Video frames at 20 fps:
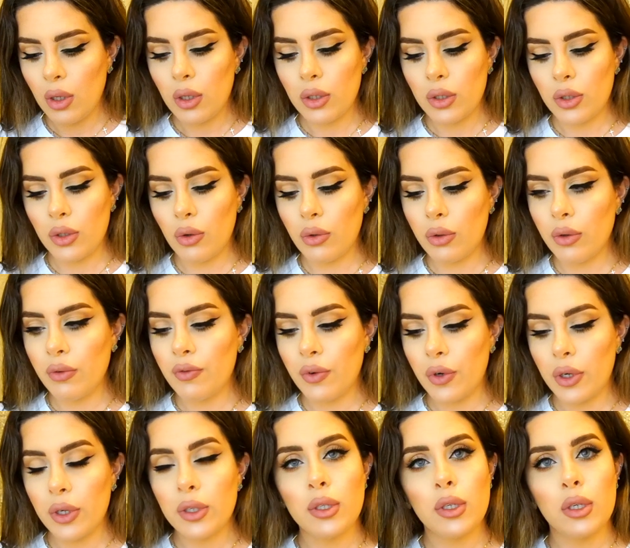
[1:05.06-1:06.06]
So the
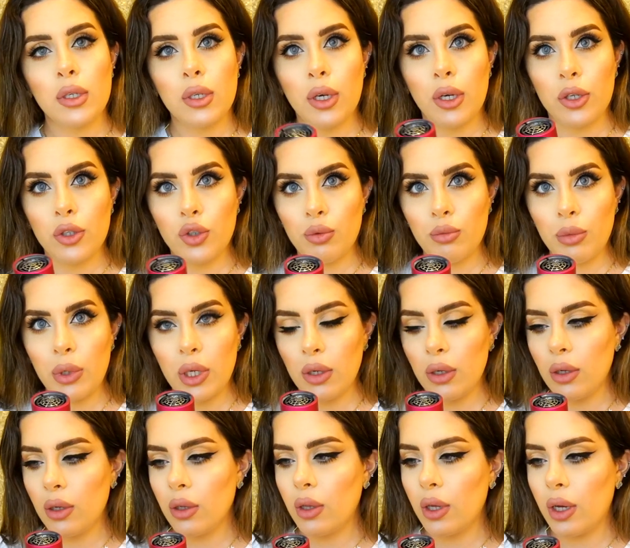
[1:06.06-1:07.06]
first
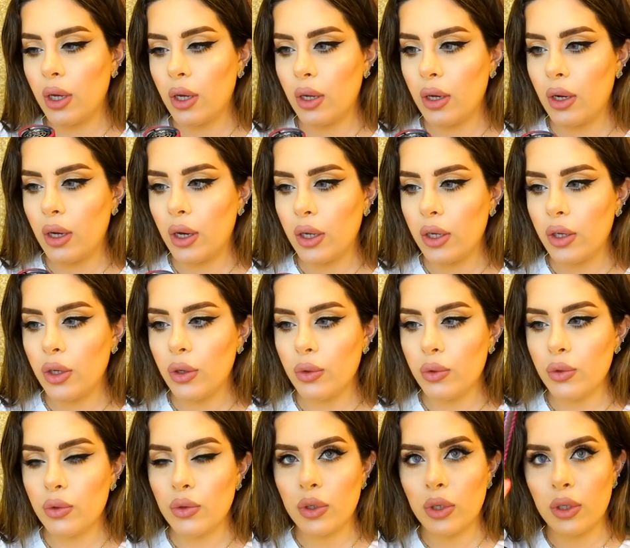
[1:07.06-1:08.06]
attachment that I
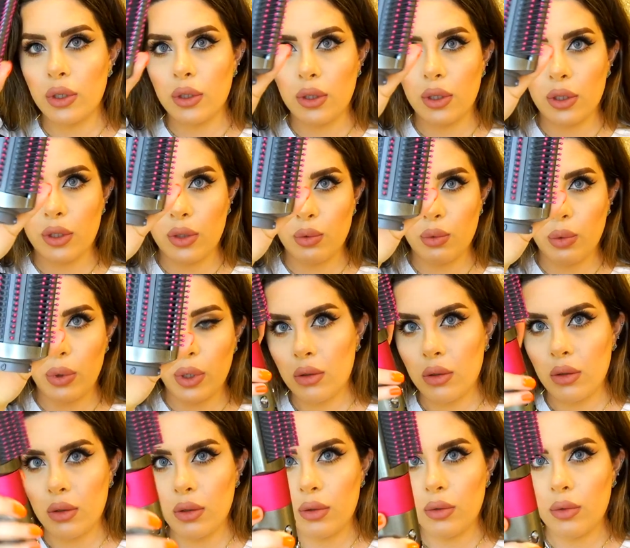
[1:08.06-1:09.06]
use is this one.
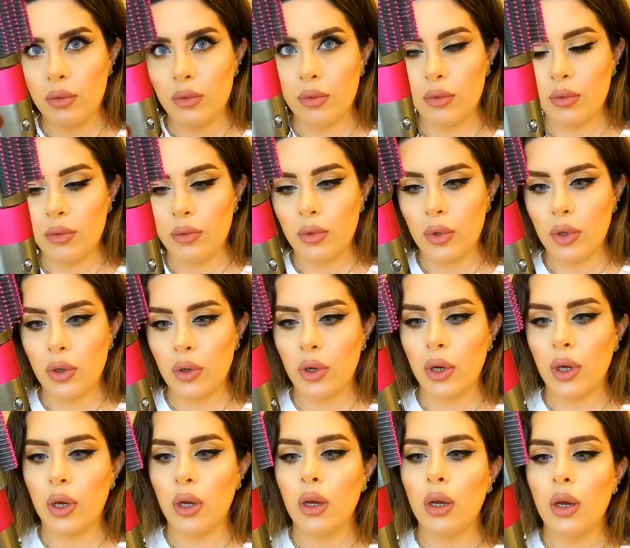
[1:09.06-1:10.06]

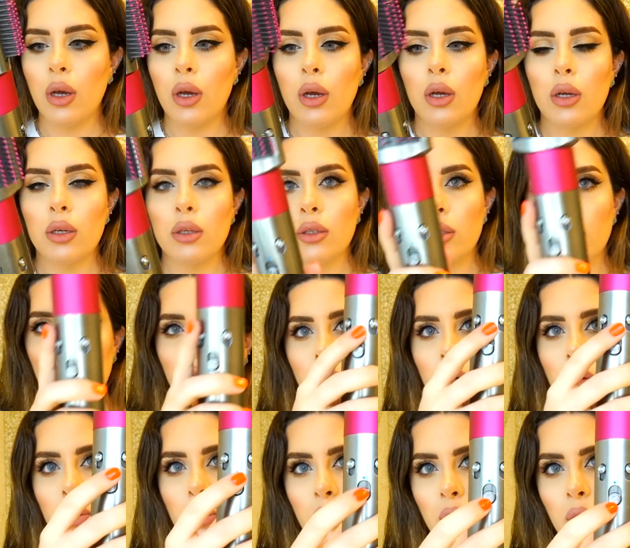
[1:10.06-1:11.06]
Okay,
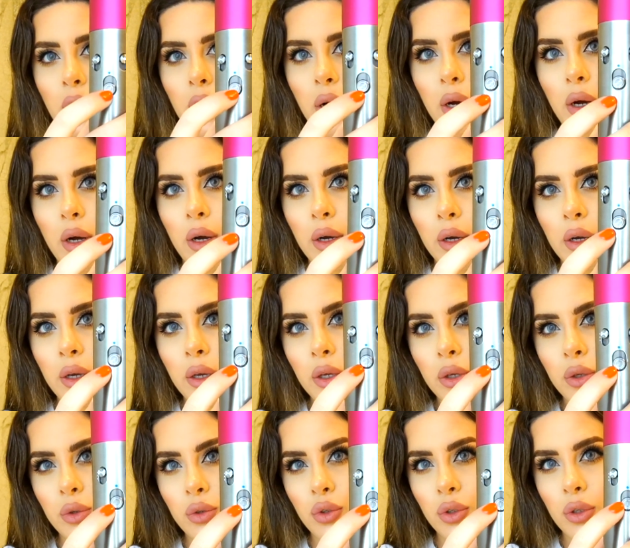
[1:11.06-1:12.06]
so I
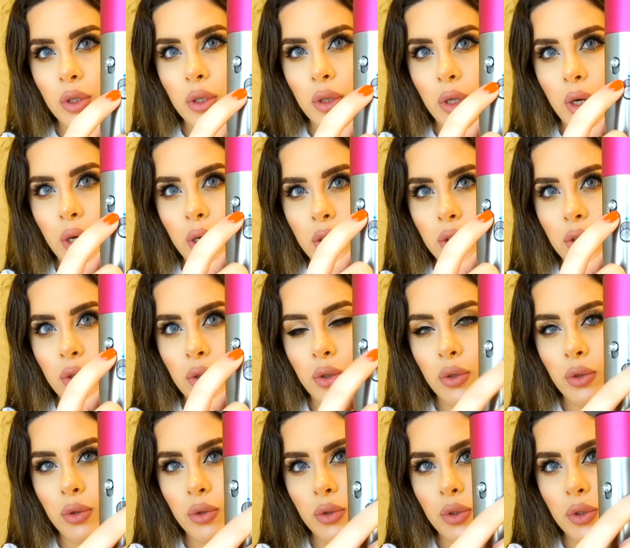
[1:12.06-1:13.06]
usually like to
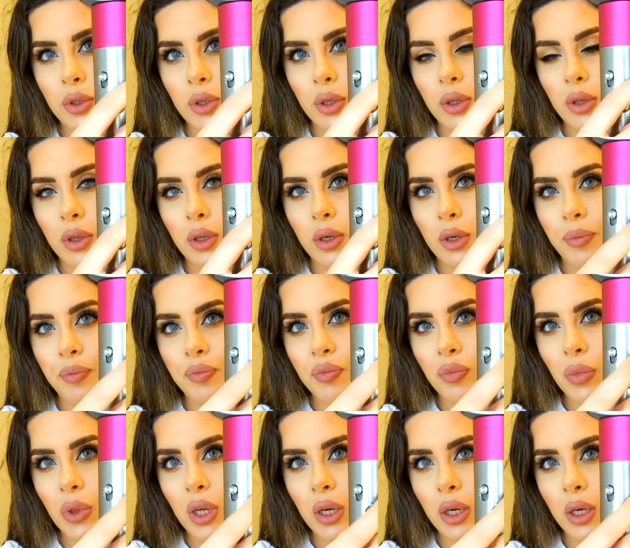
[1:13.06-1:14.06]
use the
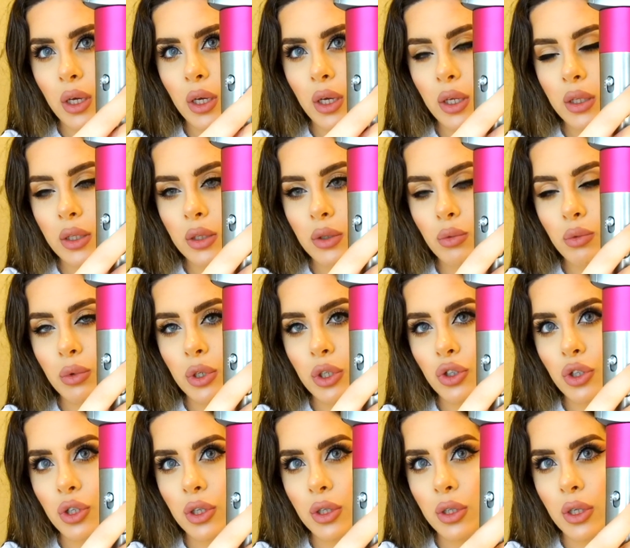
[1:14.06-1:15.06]
heat,
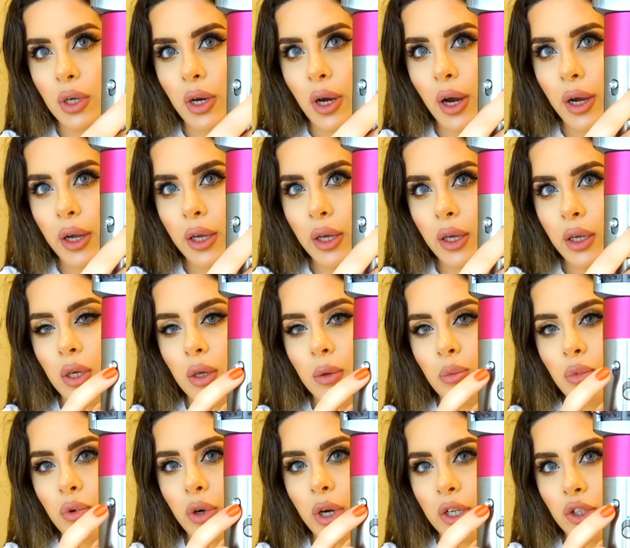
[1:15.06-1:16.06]
which is the high
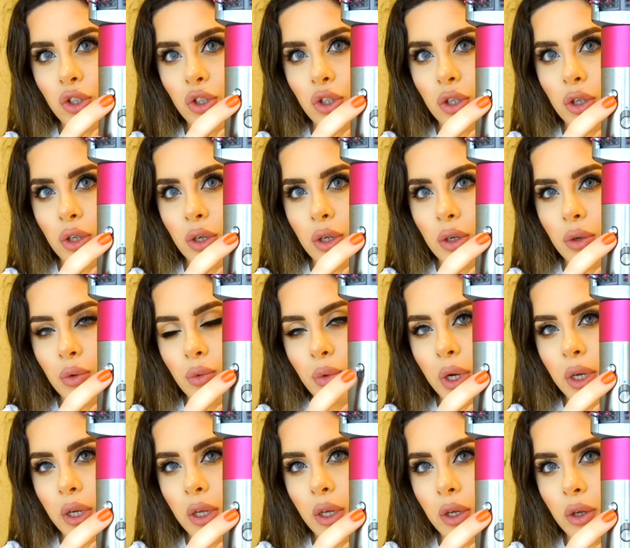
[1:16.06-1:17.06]
heat. Pressure
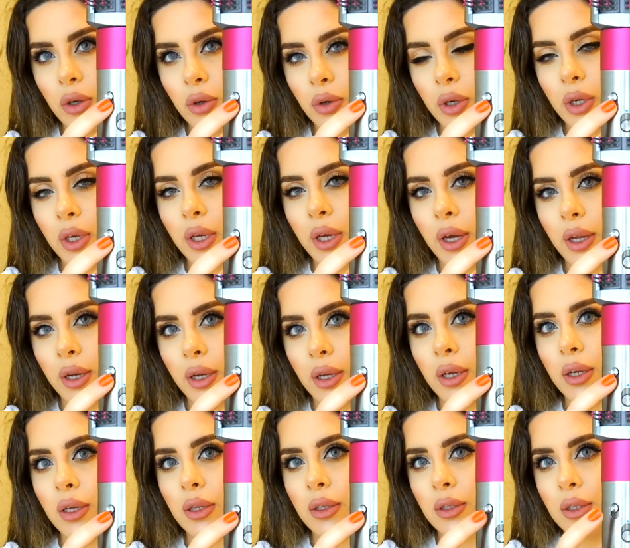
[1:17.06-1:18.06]
right here
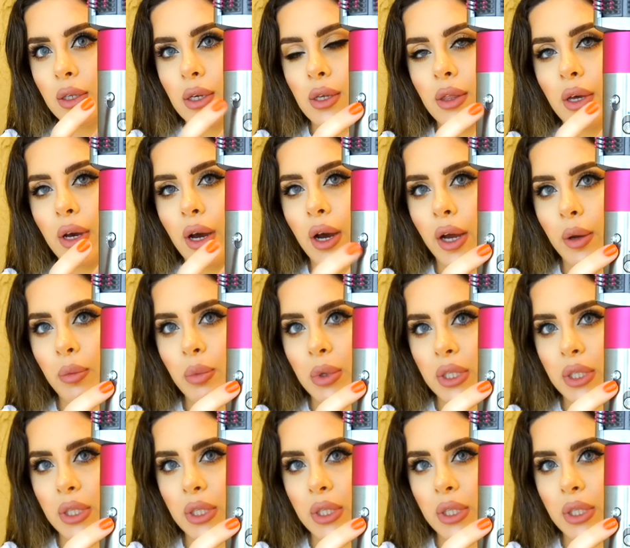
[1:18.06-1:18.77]
again is in the high